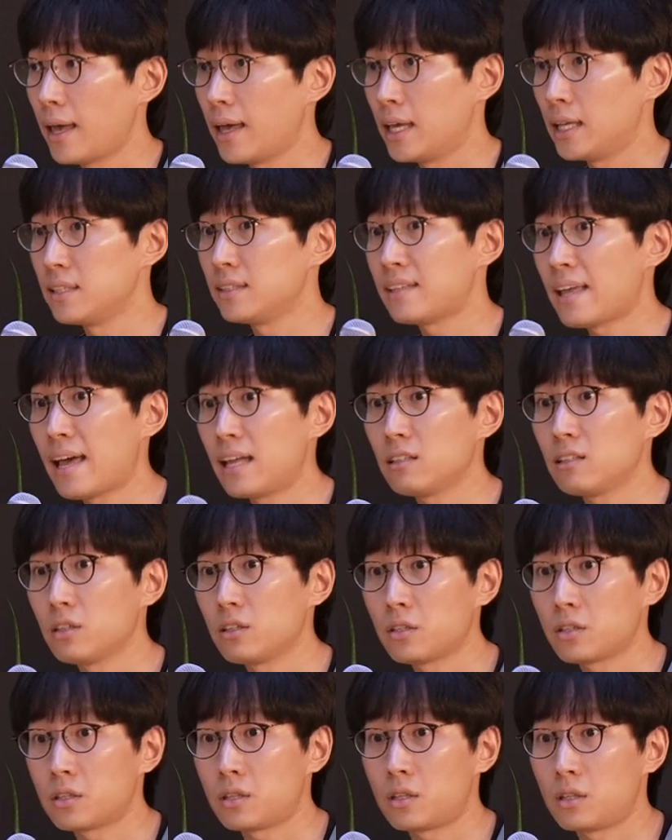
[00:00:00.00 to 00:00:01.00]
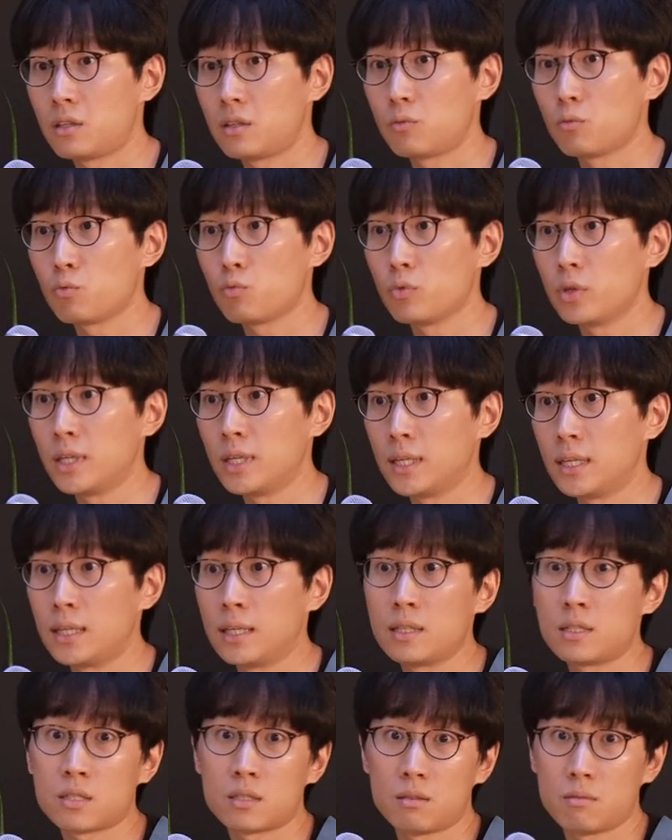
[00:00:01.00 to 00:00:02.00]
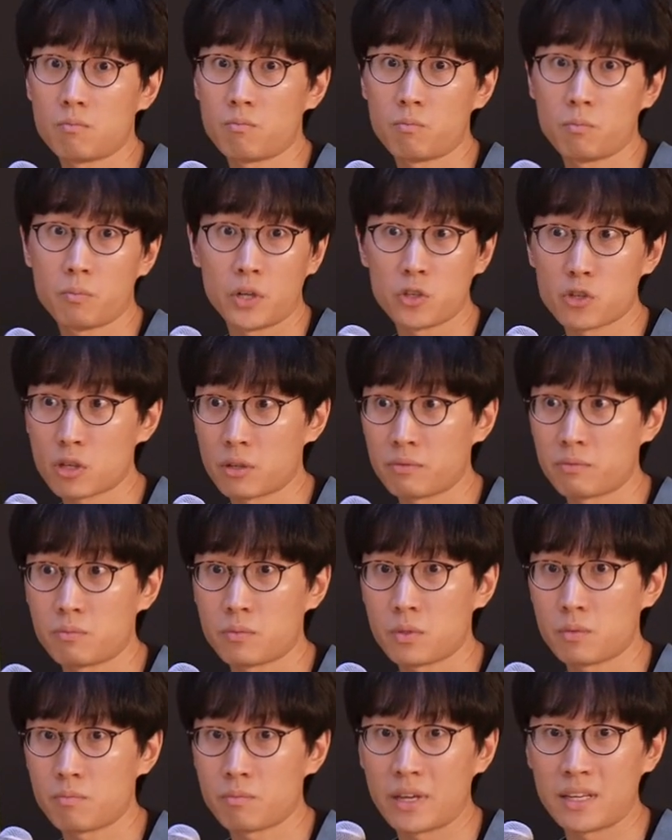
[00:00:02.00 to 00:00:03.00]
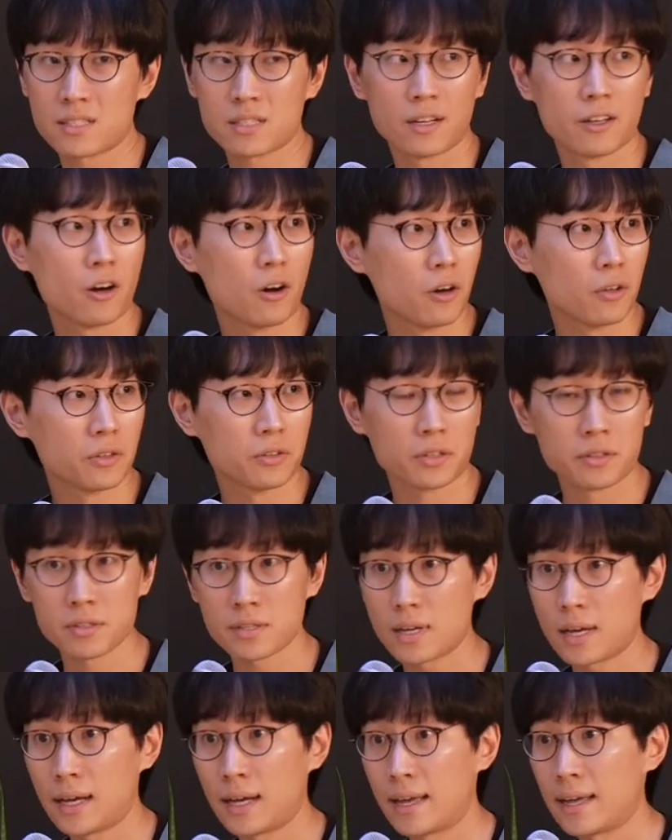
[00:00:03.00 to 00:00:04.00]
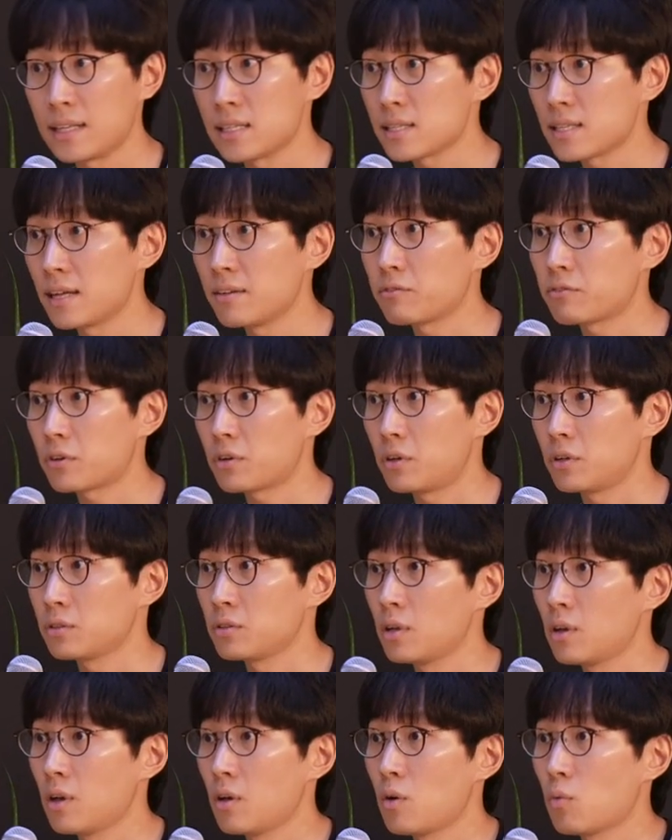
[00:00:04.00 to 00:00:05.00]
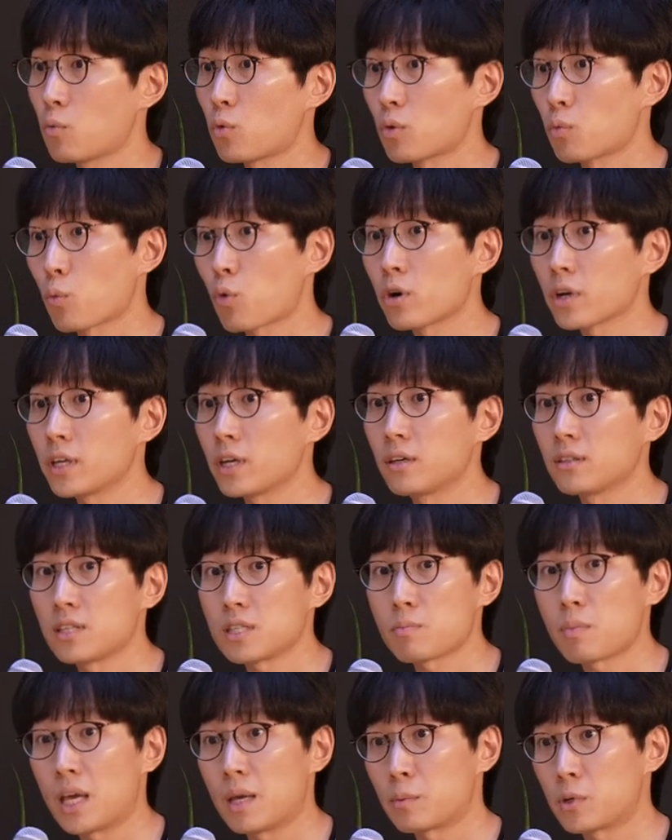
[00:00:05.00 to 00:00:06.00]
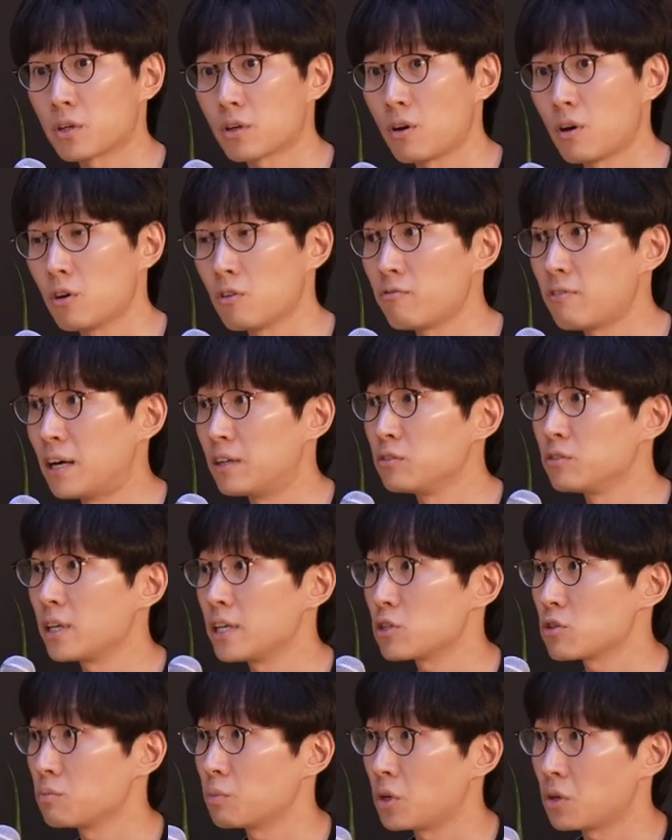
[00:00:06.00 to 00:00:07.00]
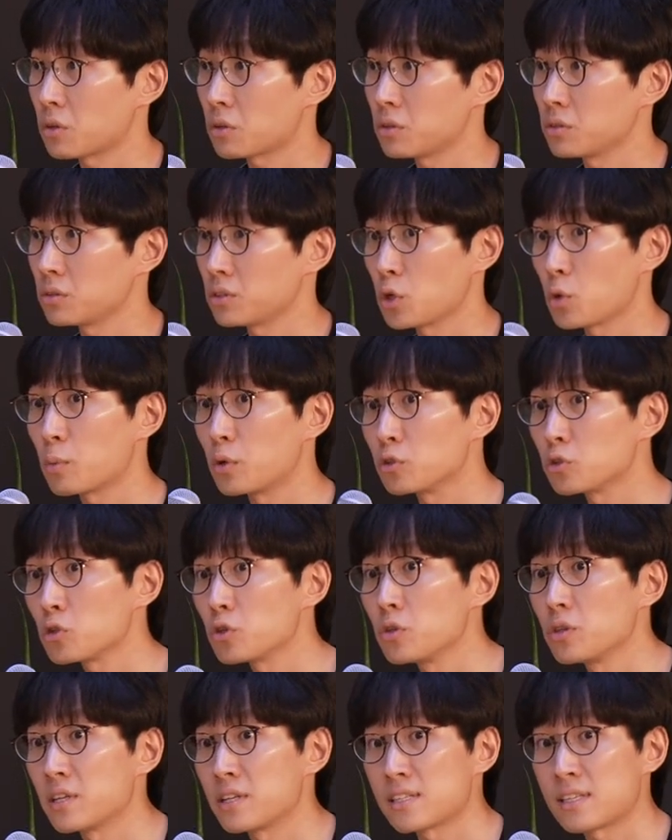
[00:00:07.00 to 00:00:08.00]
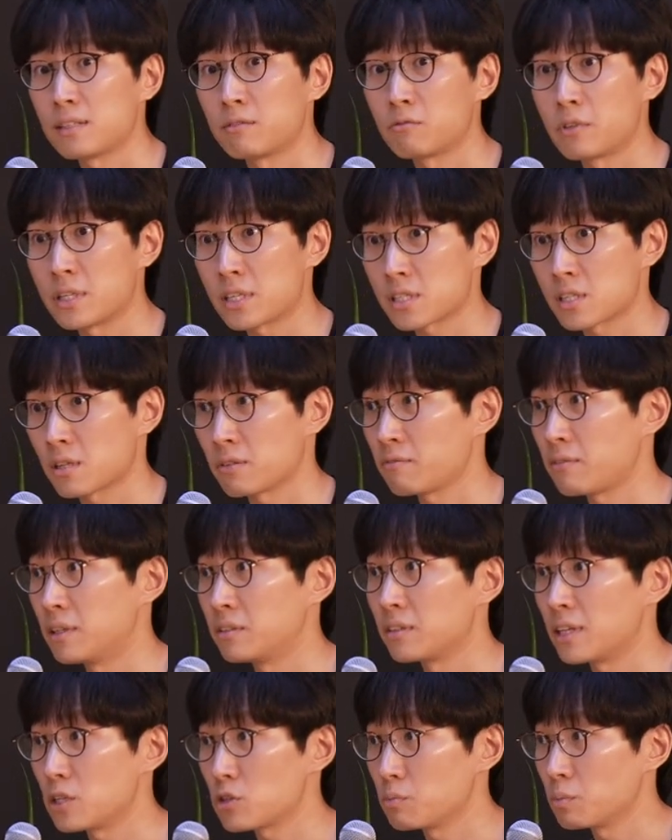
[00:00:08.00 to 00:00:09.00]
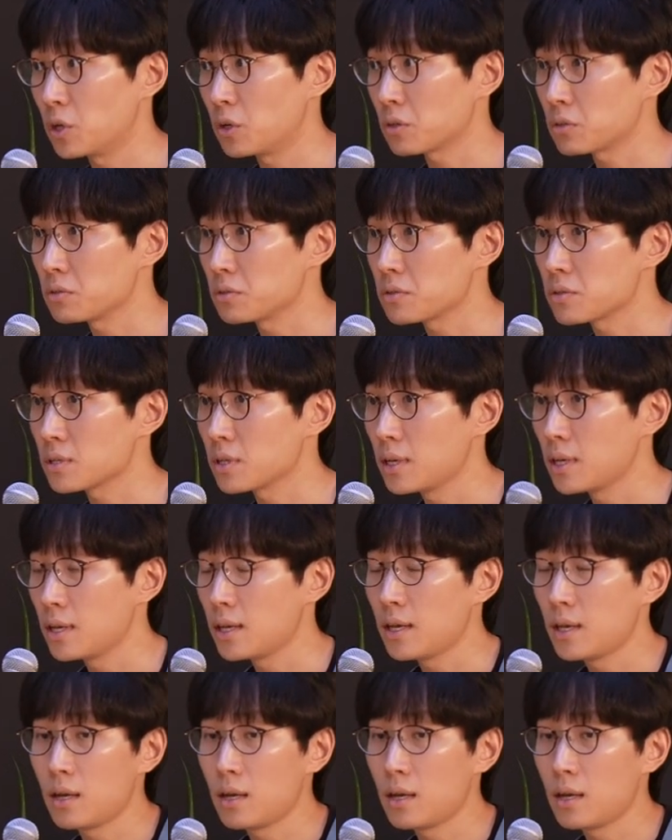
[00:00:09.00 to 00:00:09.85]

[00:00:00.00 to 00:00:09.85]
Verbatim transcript: And that year, we, bunch of basically authors uh, at Stanford, were working on this paper called Foundation Model, The Opportunities and Risks of Foundation Models.